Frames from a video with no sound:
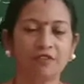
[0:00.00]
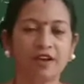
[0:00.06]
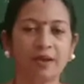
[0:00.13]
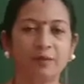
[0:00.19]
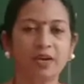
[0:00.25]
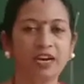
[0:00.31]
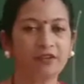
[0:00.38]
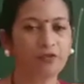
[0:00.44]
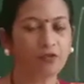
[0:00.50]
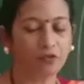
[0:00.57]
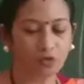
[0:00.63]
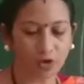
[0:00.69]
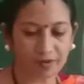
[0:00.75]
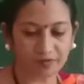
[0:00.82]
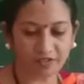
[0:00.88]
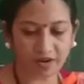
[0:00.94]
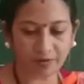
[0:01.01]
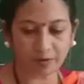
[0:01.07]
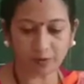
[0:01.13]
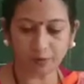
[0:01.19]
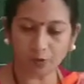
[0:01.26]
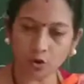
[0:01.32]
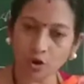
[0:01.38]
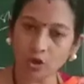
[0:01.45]
fiber and phloem fiber
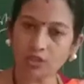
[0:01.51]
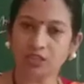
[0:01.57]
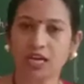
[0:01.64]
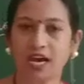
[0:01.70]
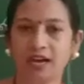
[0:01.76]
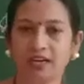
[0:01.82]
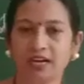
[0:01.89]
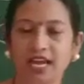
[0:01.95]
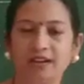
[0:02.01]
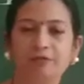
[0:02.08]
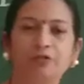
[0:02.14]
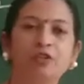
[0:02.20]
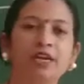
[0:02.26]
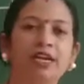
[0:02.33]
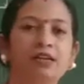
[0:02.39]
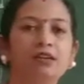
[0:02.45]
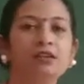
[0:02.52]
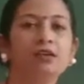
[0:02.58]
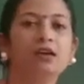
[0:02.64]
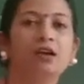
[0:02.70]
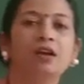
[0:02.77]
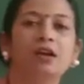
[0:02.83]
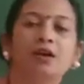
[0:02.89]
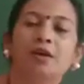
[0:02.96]
both are helpful in
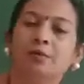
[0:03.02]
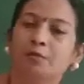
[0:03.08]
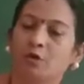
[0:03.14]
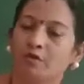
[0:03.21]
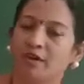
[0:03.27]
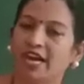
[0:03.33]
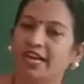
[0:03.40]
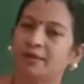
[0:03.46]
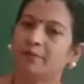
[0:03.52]
providing